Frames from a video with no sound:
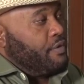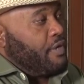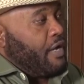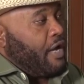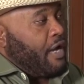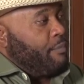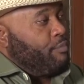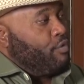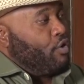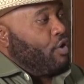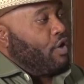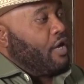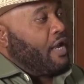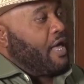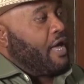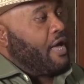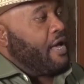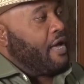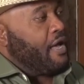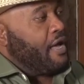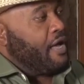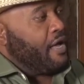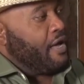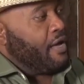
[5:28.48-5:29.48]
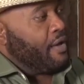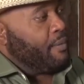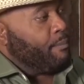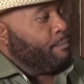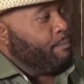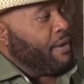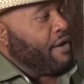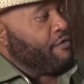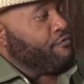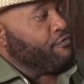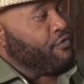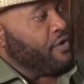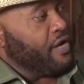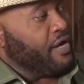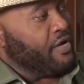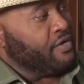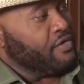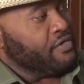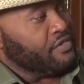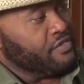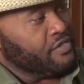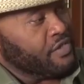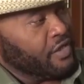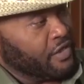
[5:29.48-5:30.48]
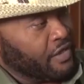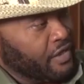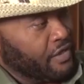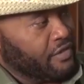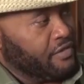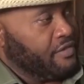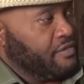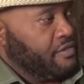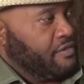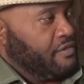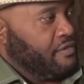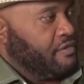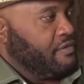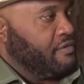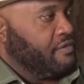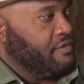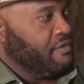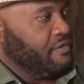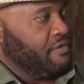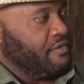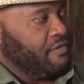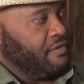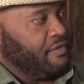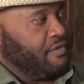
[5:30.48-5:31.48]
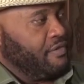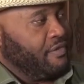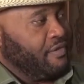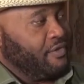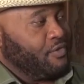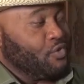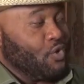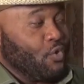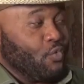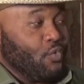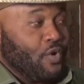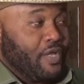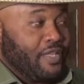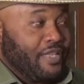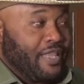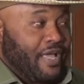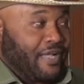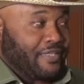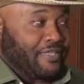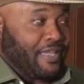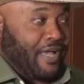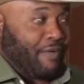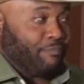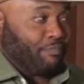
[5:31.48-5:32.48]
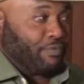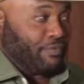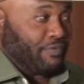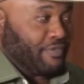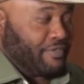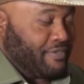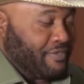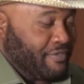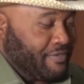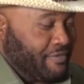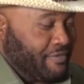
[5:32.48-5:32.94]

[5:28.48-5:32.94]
Abiola Bafia ticket. So when that happened,